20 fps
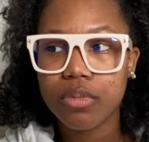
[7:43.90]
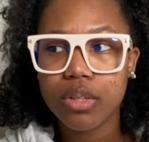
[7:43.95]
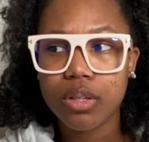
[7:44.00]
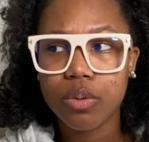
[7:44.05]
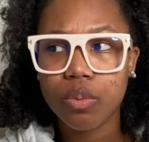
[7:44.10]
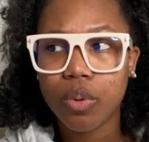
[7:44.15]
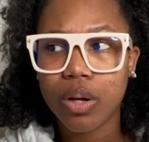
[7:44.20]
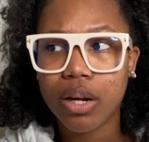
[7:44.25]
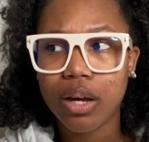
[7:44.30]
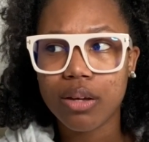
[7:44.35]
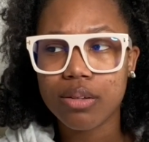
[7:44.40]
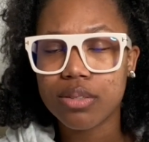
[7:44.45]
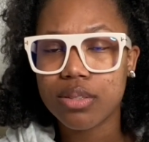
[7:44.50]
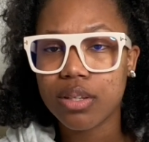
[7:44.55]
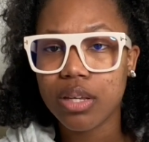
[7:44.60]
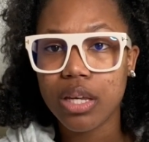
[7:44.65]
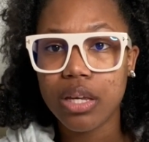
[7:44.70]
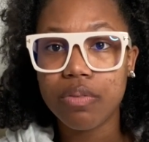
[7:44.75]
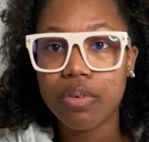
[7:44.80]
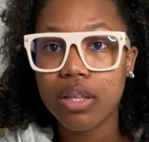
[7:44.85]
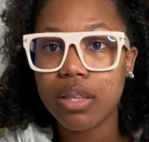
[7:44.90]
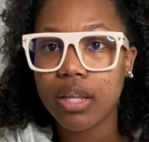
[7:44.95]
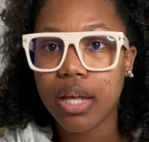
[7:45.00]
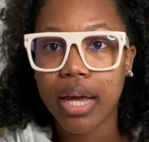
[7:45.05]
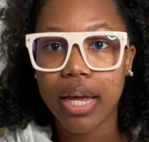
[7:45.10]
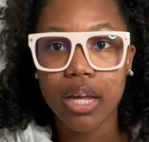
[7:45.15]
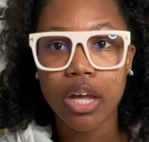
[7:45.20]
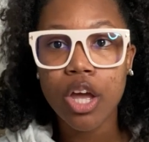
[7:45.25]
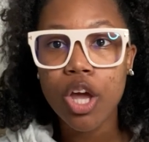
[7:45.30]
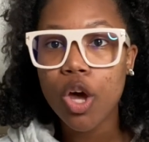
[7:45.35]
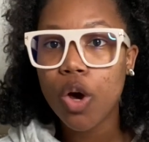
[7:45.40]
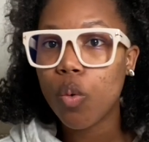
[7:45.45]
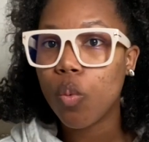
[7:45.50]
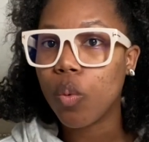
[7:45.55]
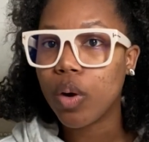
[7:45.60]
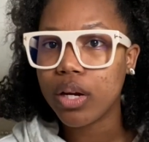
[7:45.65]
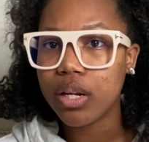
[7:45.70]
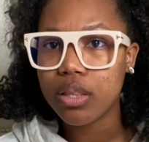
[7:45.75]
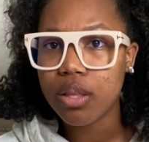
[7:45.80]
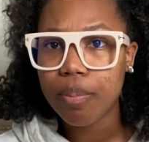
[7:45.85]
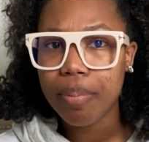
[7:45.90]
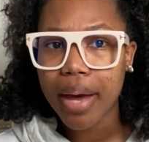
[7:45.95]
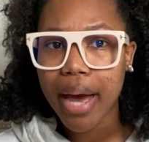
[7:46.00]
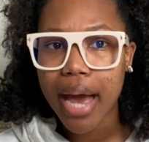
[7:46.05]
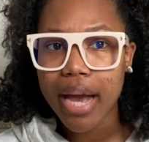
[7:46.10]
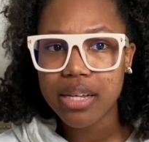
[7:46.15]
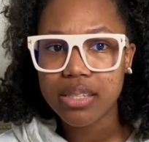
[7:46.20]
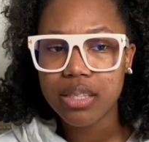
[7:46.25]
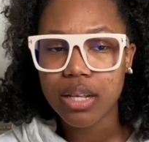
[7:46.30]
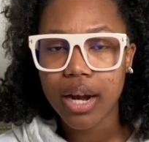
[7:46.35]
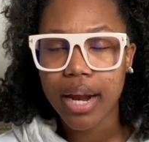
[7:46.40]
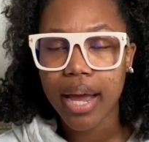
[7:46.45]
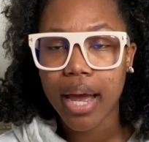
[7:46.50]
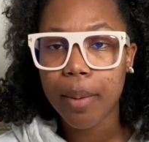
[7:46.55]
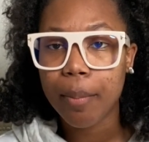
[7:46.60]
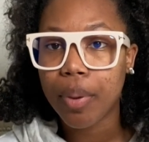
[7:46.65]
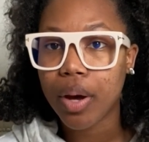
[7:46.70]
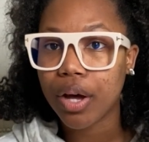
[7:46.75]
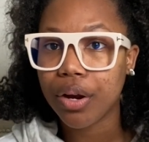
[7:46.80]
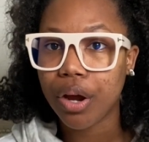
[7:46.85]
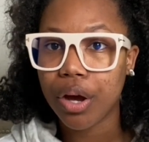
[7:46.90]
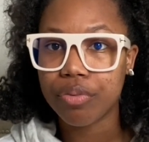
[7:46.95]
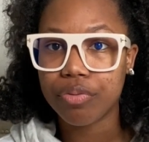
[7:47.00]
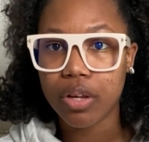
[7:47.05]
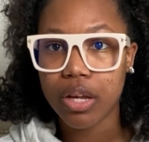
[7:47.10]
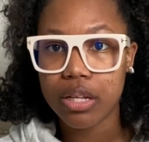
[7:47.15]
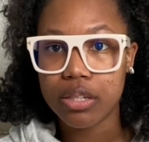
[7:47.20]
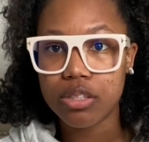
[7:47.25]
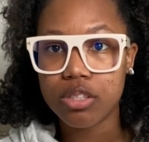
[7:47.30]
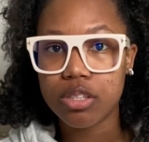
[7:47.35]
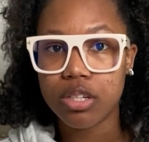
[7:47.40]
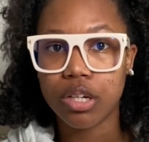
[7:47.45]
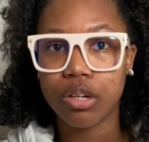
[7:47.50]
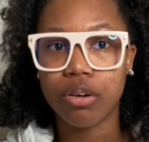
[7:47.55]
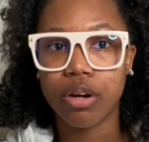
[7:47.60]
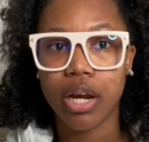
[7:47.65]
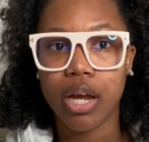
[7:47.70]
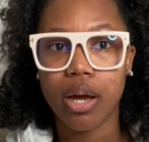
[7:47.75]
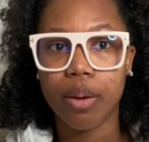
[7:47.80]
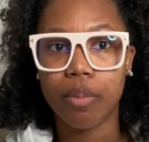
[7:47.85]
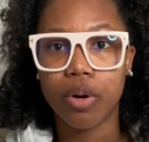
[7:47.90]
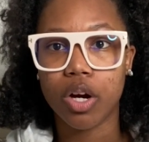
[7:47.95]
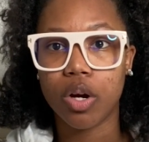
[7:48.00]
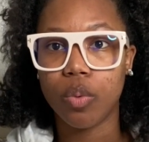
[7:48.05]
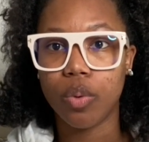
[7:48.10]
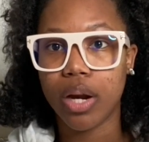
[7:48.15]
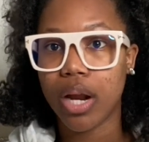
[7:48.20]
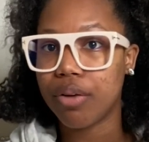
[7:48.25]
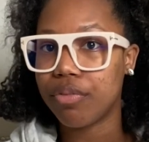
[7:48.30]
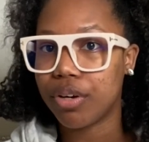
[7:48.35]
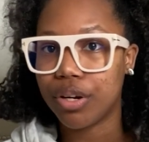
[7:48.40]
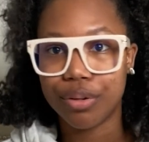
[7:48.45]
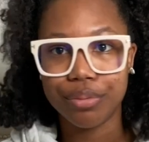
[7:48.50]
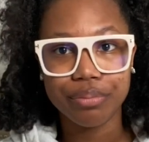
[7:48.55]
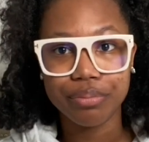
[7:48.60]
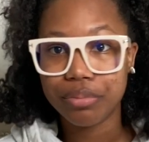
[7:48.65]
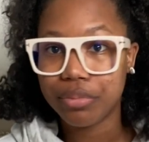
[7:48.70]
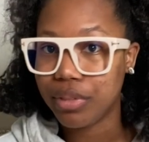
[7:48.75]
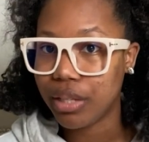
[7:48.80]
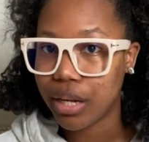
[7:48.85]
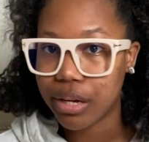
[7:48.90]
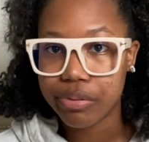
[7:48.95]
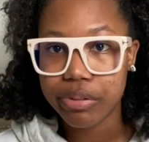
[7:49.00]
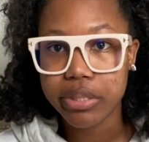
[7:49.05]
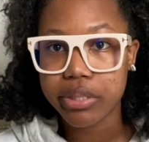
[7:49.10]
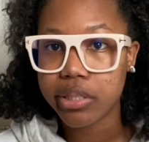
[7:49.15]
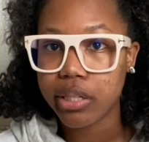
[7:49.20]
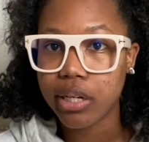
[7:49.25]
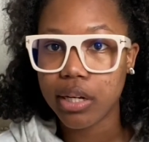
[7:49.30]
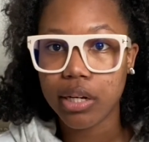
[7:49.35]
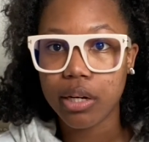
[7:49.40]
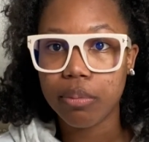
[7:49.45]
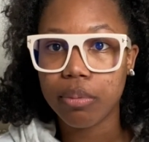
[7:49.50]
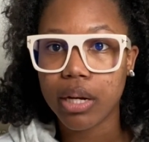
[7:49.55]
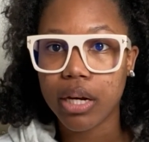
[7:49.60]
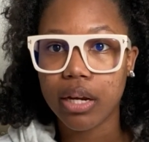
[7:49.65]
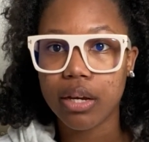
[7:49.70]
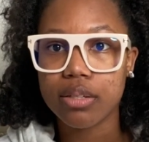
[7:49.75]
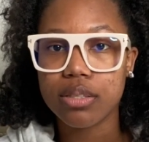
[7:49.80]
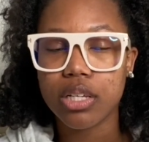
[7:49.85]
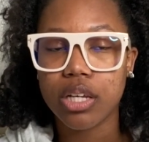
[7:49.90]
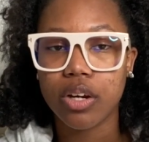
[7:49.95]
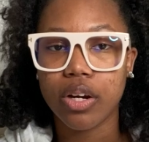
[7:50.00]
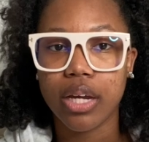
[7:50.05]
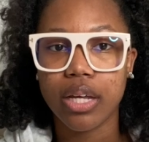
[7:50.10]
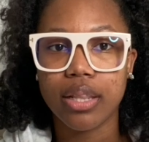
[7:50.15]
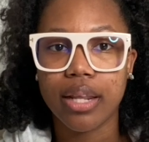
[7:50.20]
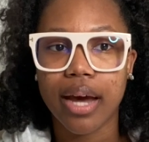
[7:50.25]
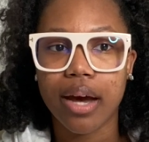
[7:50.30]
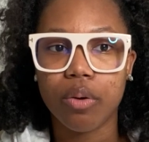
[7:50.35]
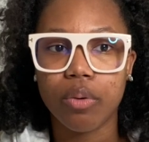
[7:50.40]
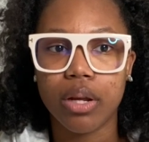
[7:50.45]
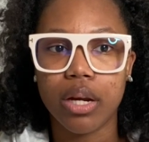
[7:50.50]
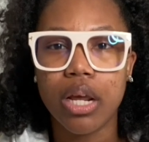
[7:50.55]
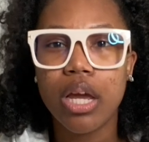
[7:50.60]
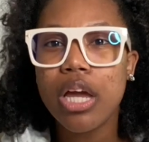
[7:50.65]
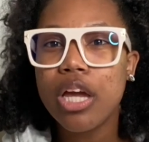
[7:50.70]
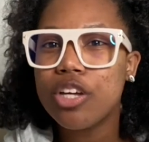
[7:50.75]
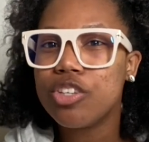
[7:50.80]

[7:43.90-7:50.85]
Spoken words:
What else? Even like one of the bags that I have bought off Instagram or whatever, never seen anybody else carrying that one.